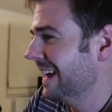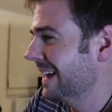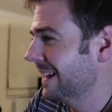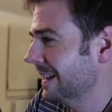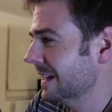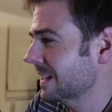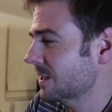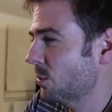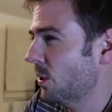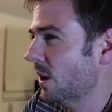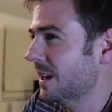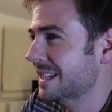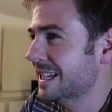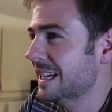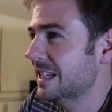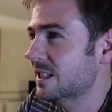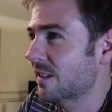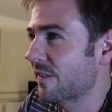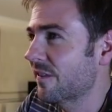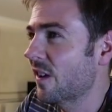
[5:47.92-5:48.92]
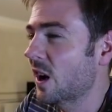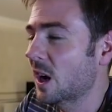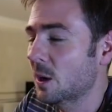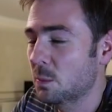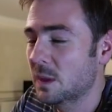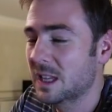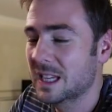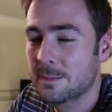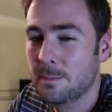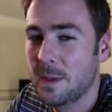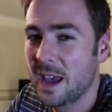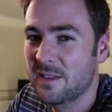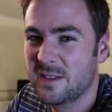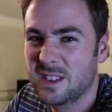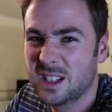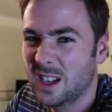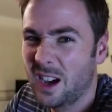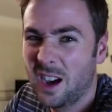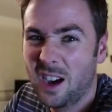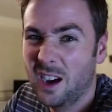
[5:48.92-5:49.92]
And that's what I tend to find with this
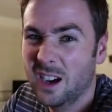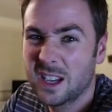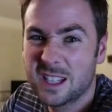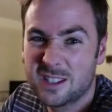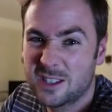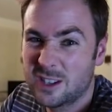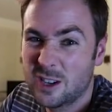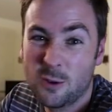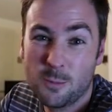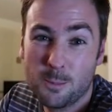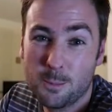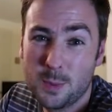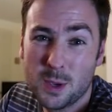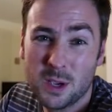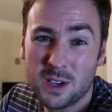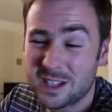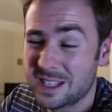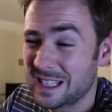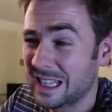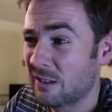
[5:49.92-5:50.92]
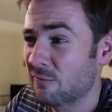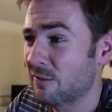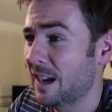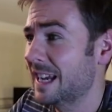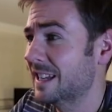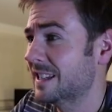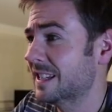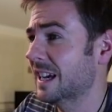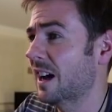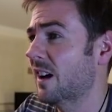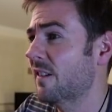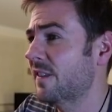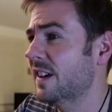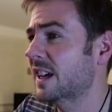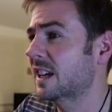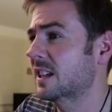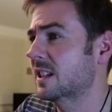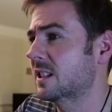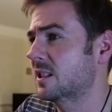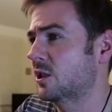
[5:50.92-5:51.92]
method. I don't personally rate it. I
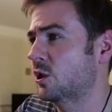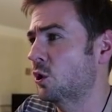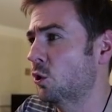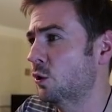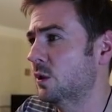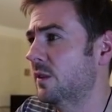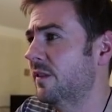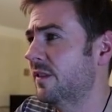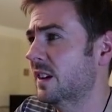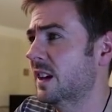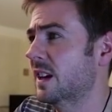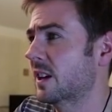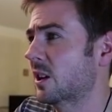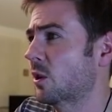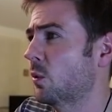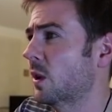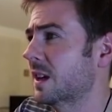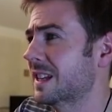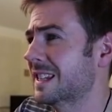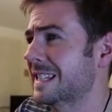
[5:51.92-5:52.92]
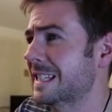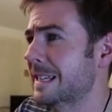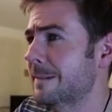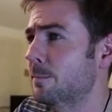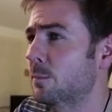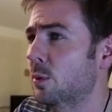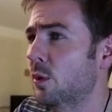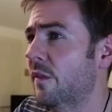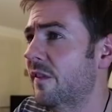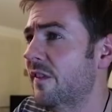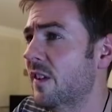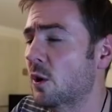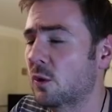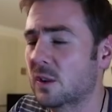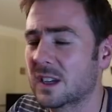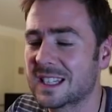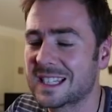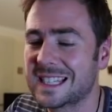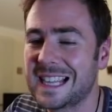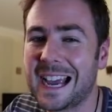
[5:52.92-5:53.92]
think it's good for quite simple
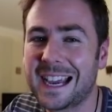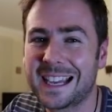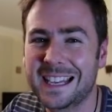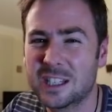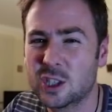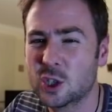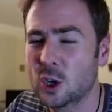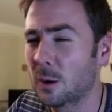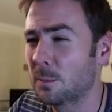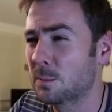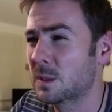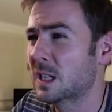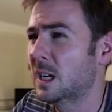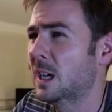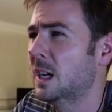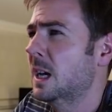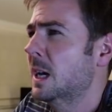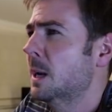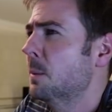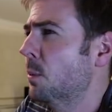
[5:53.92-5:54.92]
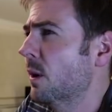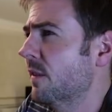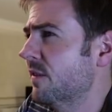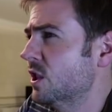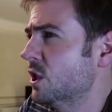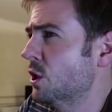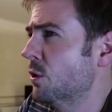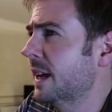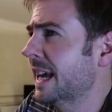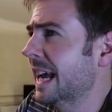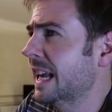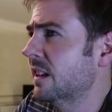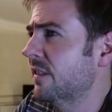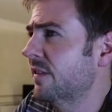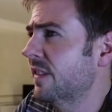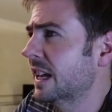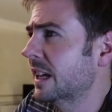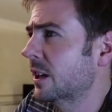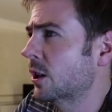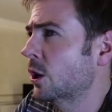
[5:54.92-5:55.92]
focus stacking jobs. But if you're doing
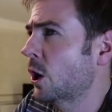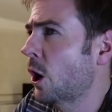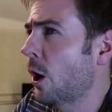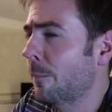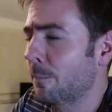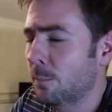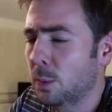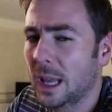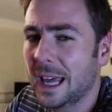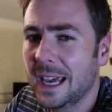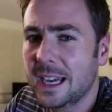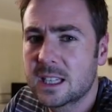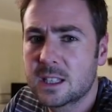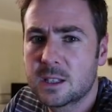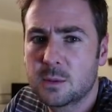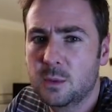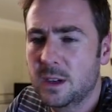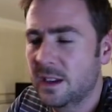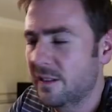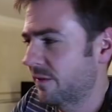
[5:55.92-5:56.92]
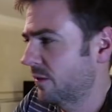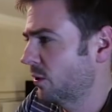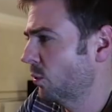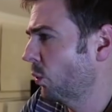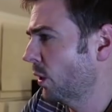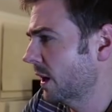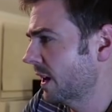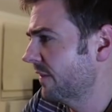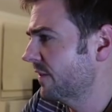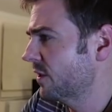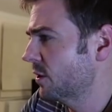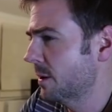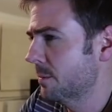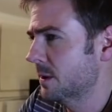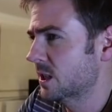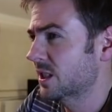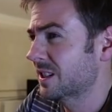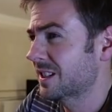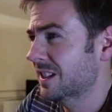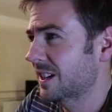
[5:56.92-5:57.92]
anything complex with quite a few
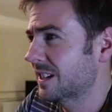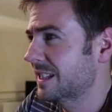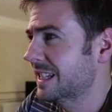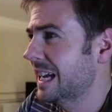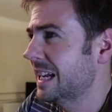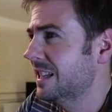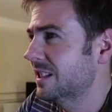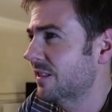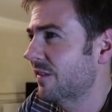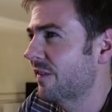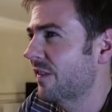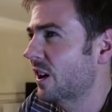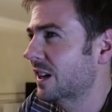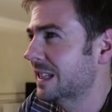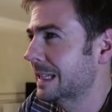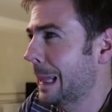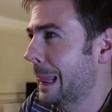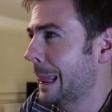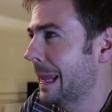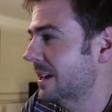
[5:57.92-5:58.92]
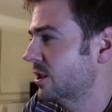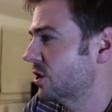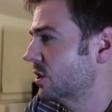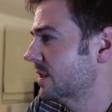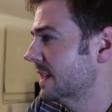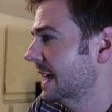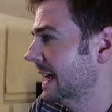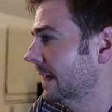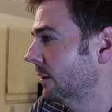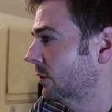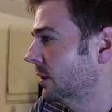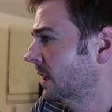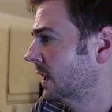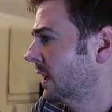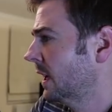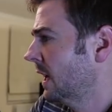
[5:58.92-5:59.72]
images, I tend to find it lets you down.